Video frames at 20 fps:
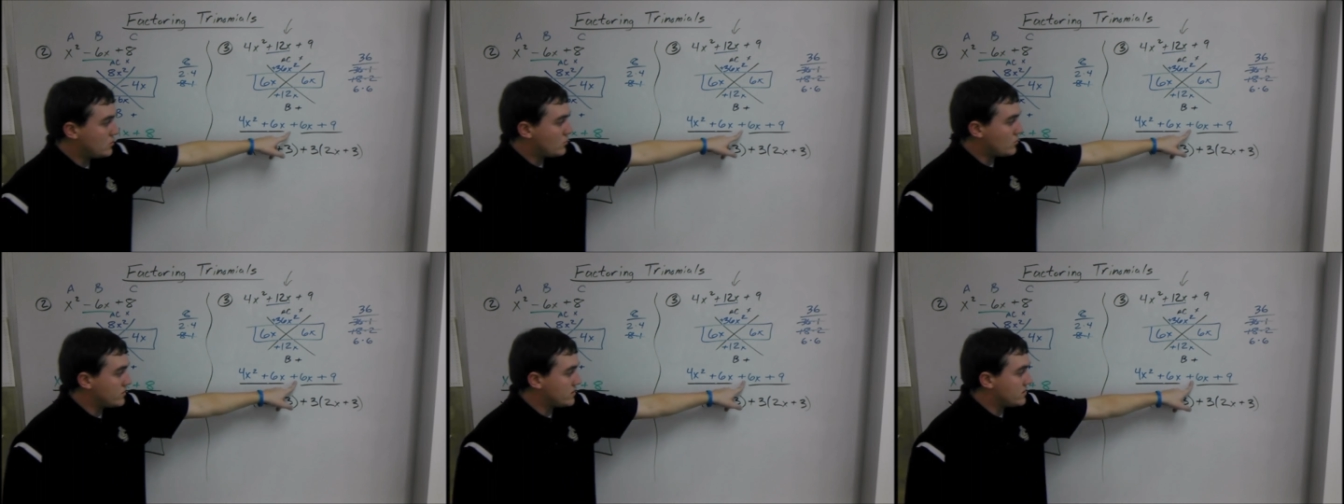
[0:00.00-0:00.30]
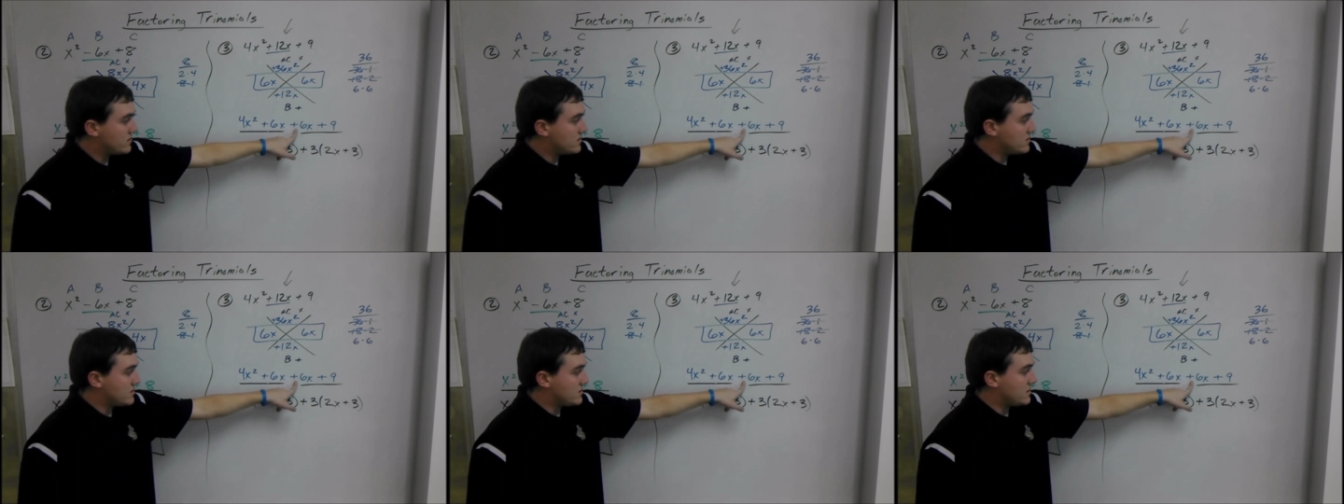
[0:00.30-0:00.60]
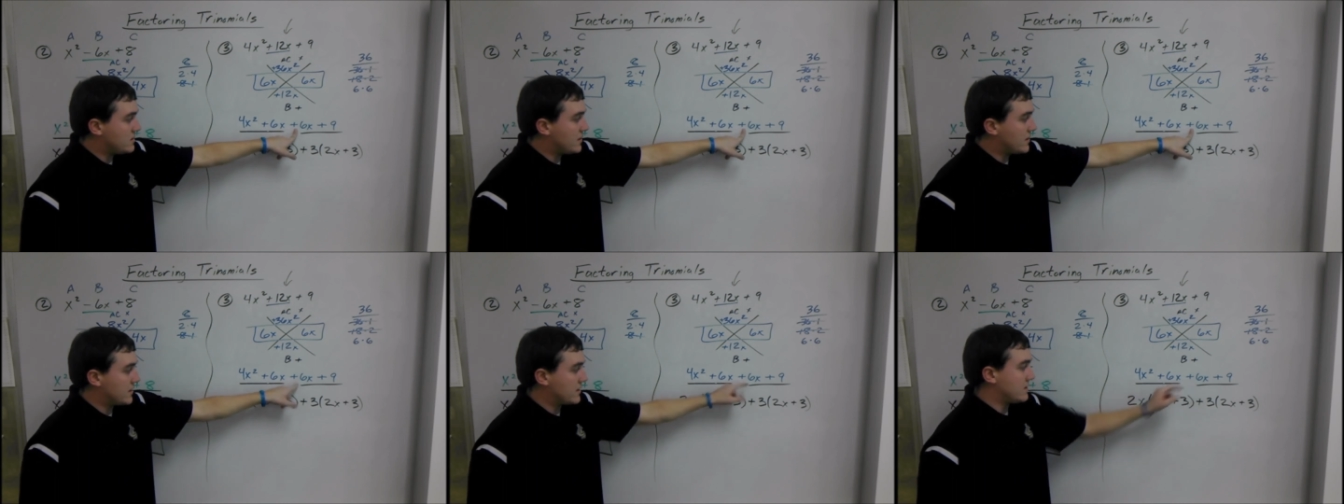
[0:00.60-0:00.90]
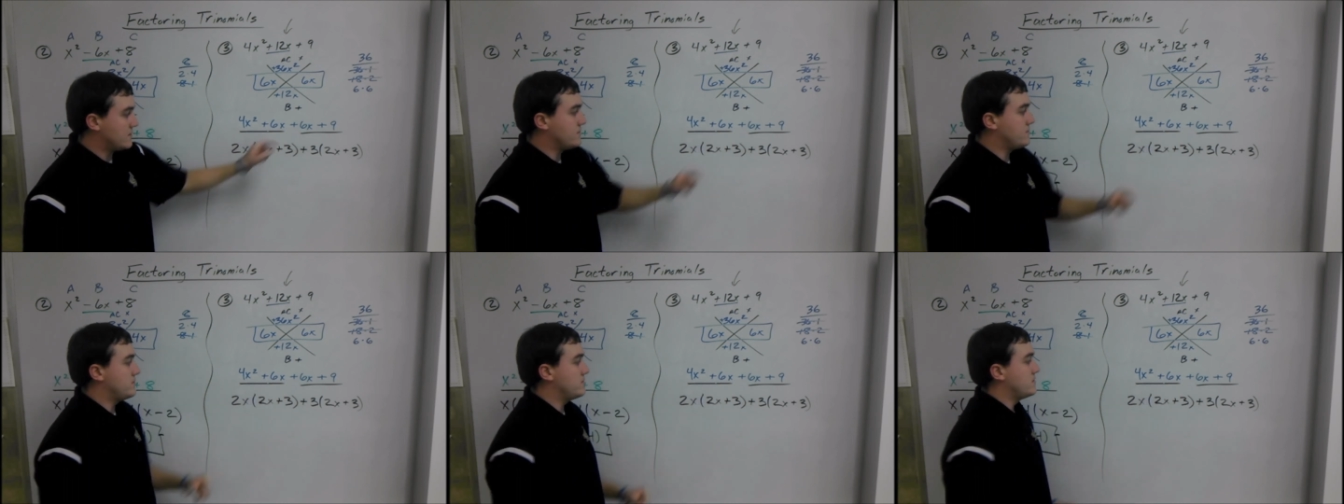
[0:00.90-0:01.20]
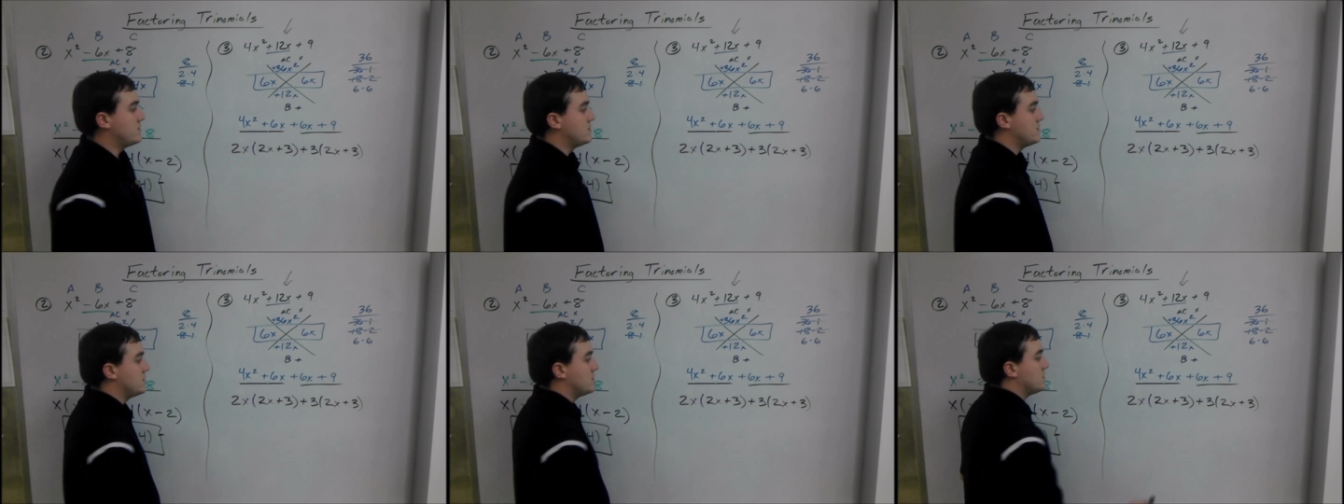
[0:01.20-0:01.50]
when this is a negative.
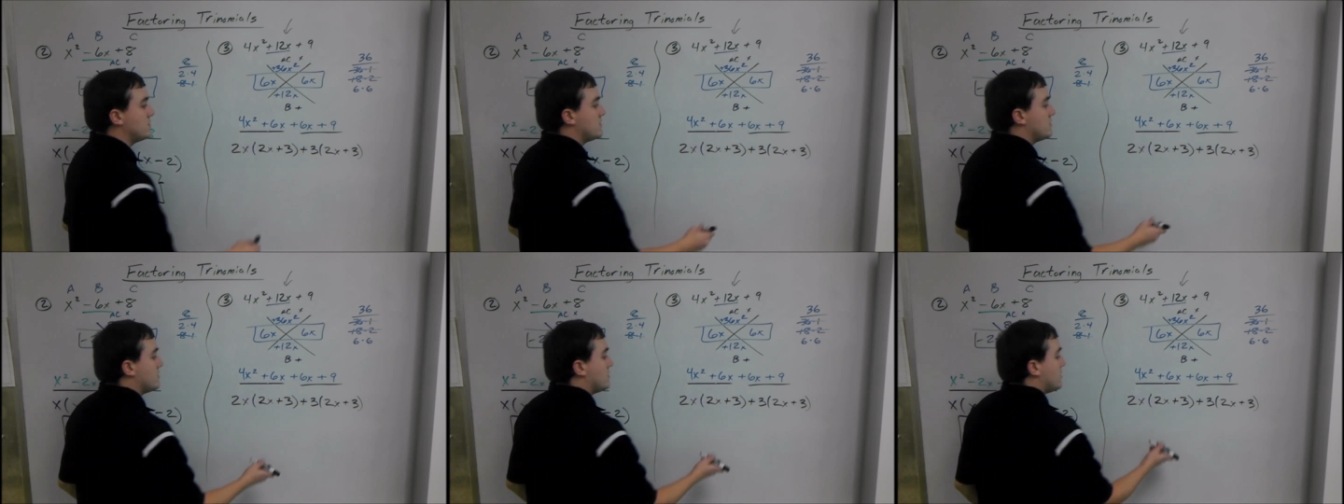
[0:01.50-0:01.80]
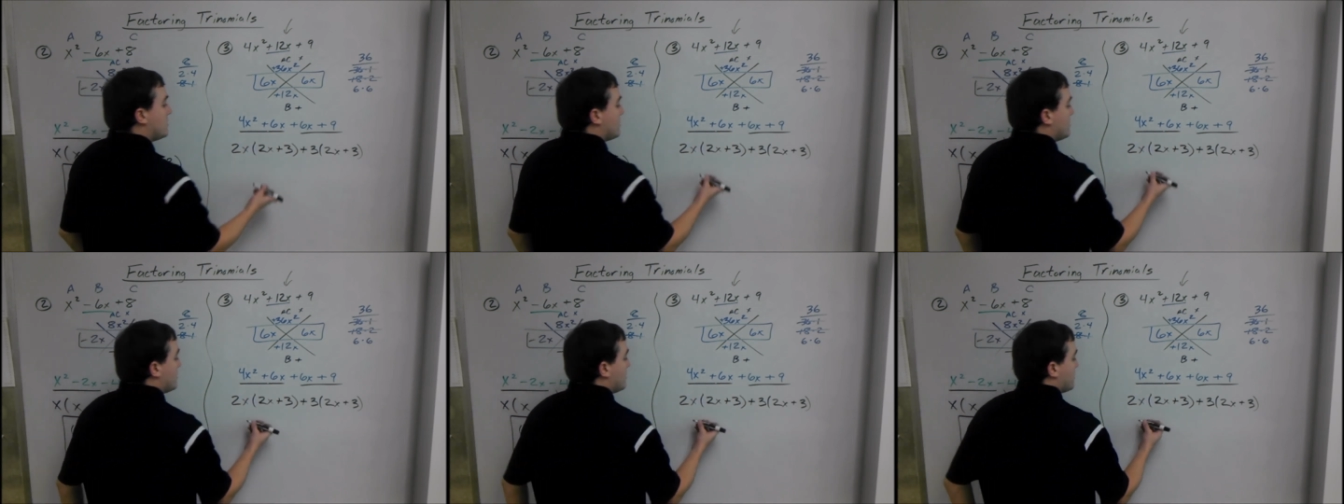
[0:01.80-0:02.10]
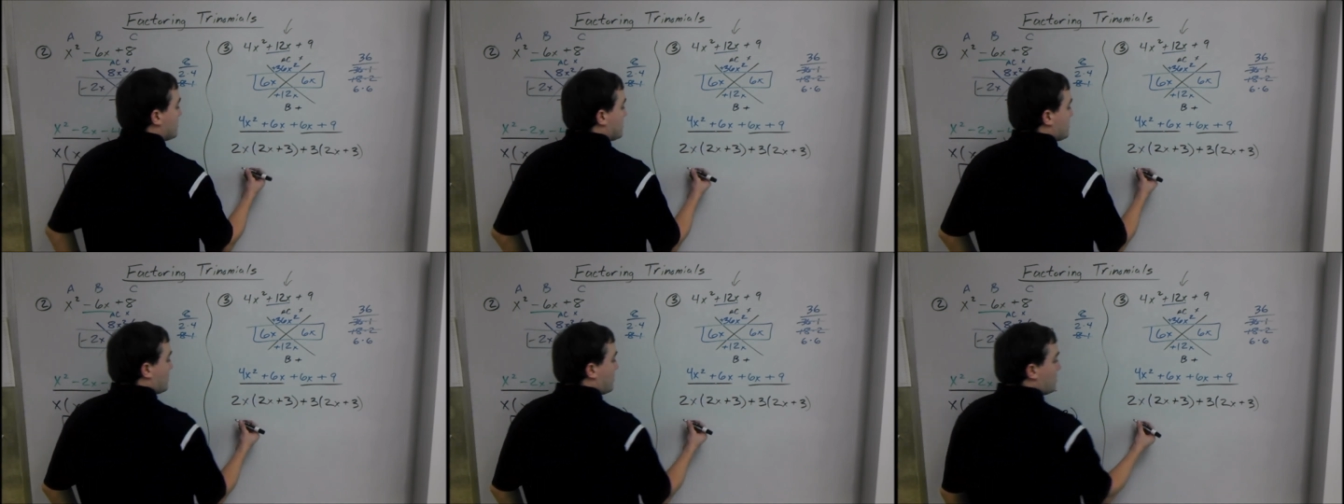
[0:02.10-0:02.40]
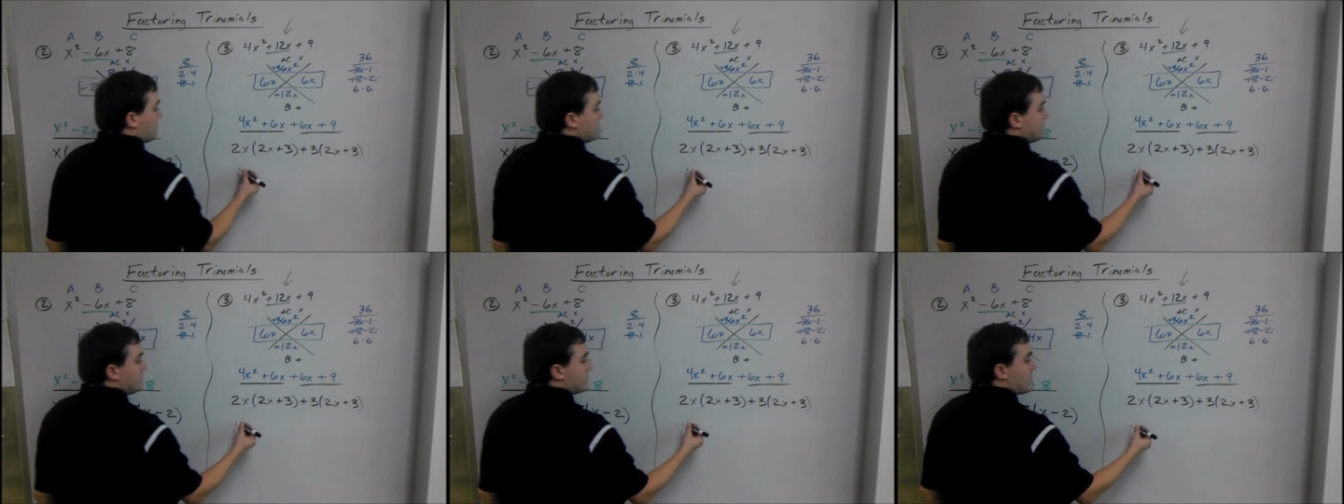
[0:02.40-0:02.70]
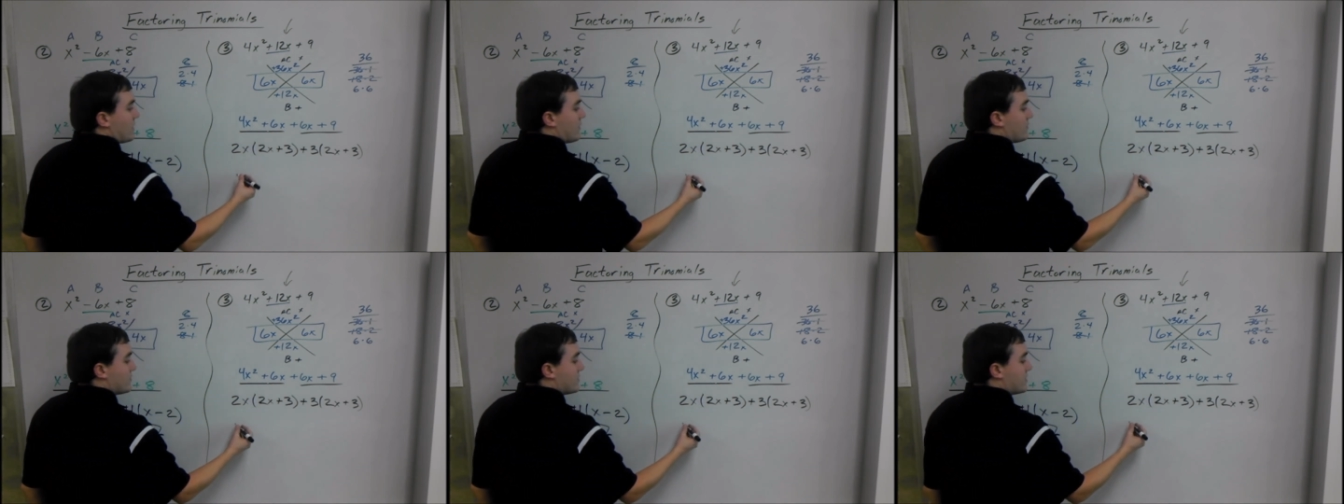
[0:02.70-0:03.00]
So
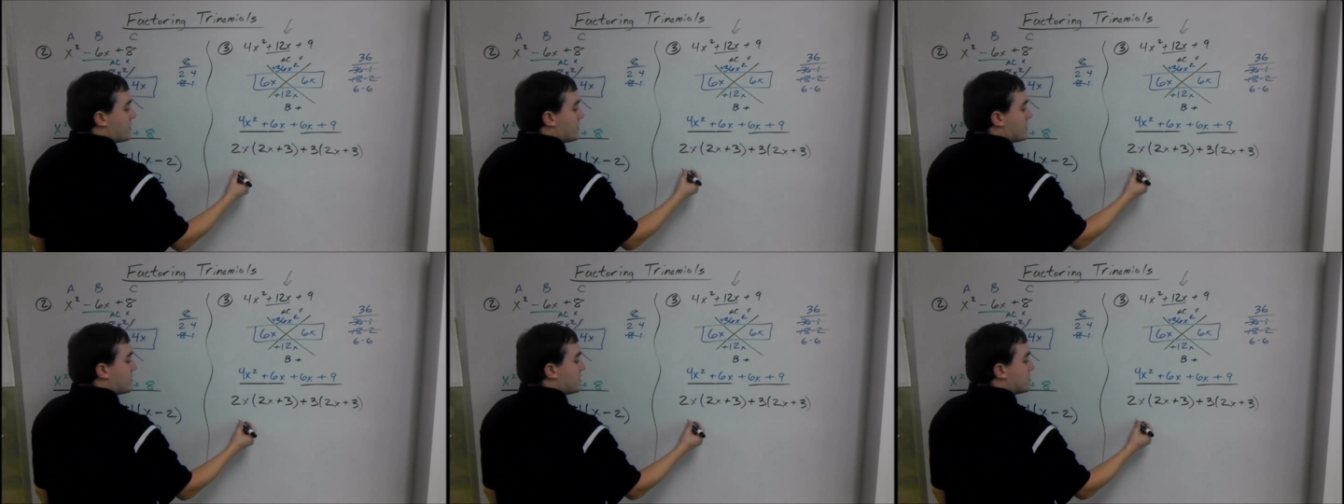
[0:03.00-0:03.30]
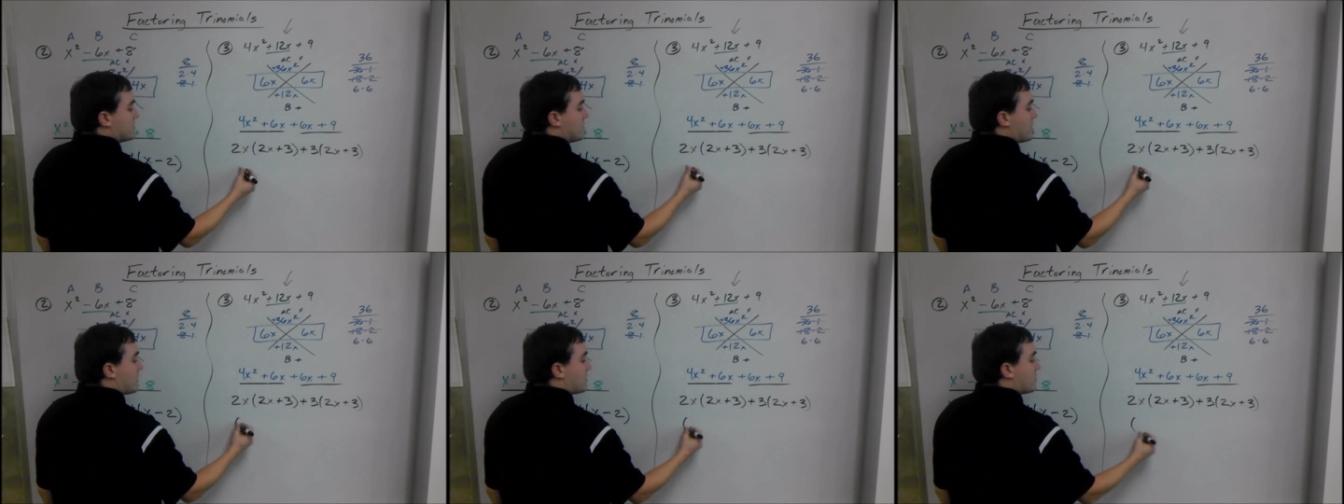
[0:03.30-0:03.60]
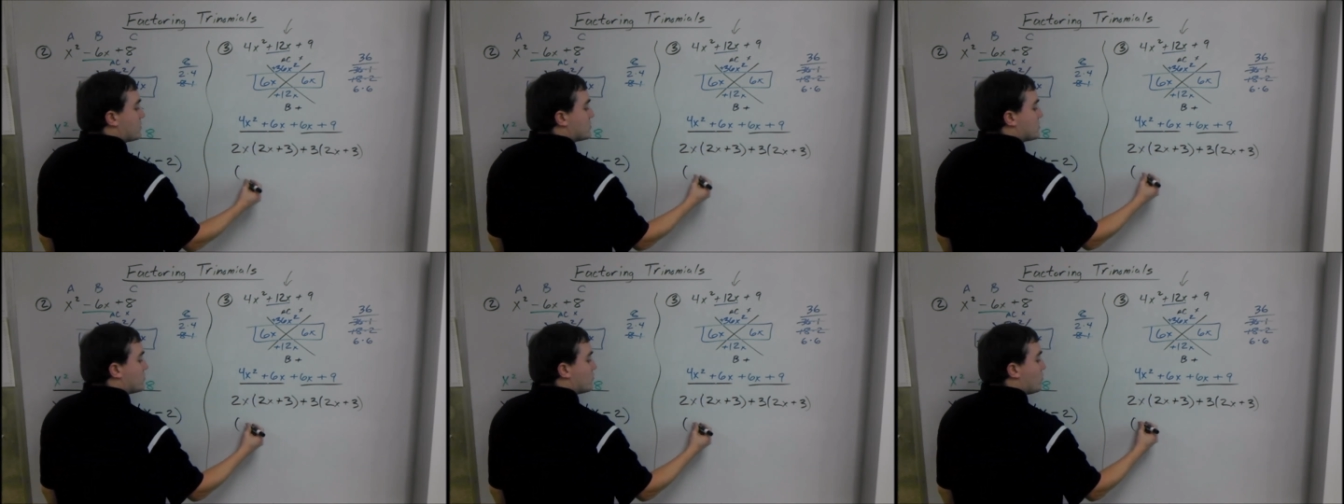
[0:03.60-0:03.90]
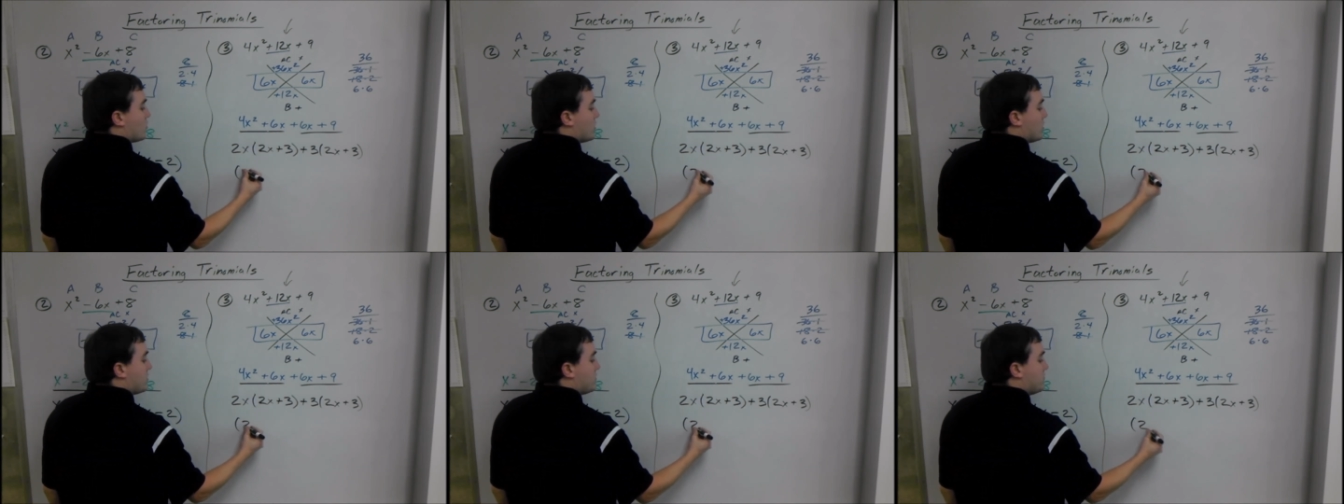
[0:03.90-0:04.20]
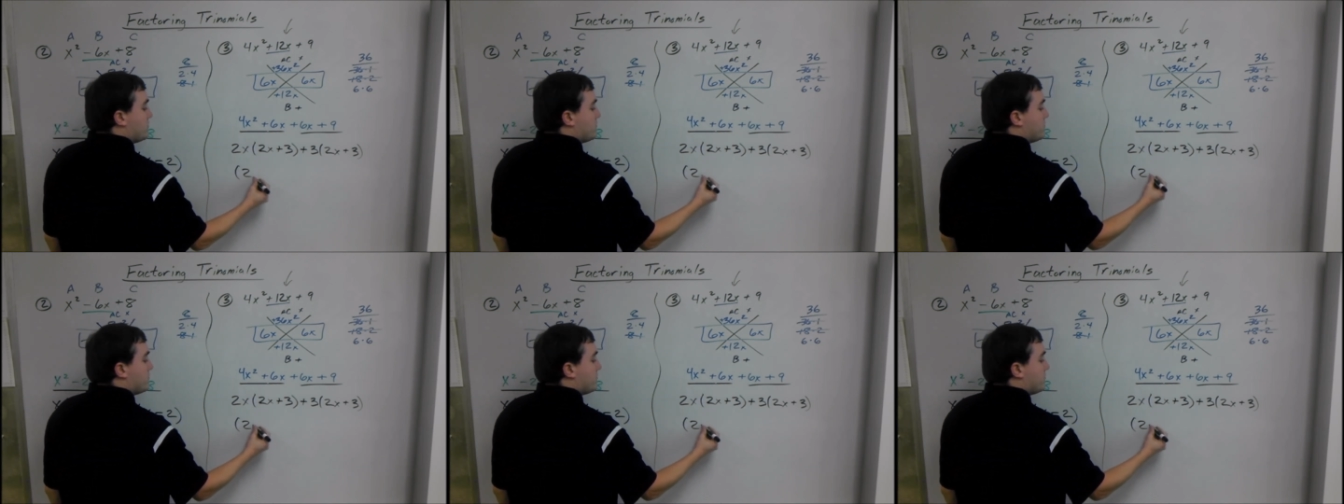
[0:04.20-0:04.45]
everything on the inside goes in one.